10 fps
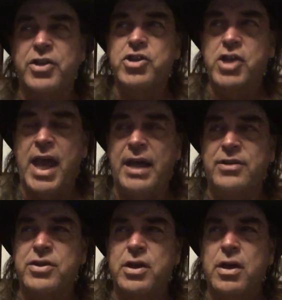the
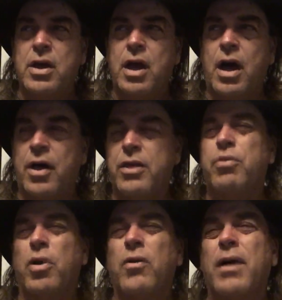chance on the
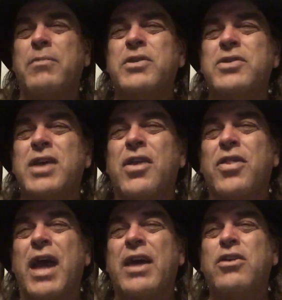program to say
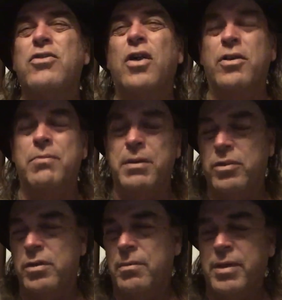thank you to all the
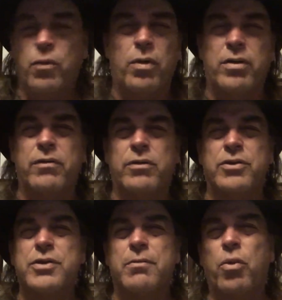people that have been wonderful
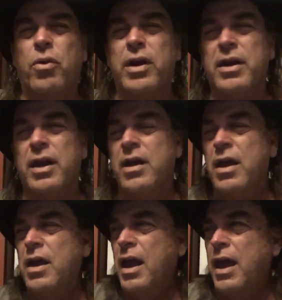and supporting
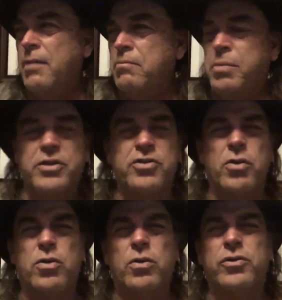and been
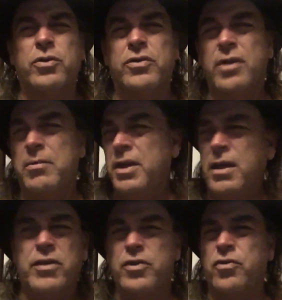so cool to us. I mean,
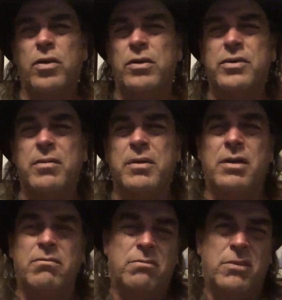even the trolls. I
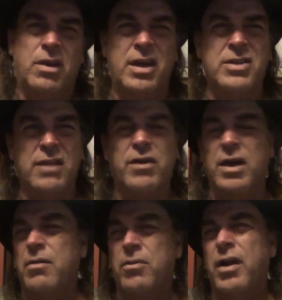mean, you guys even
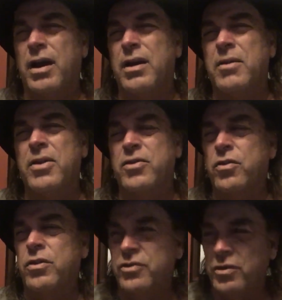come around. I mean, the
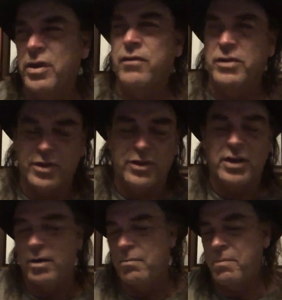trolls will even sit
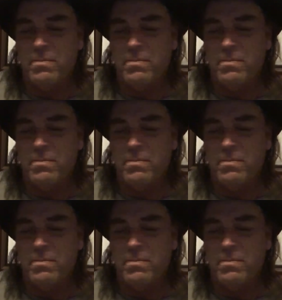there and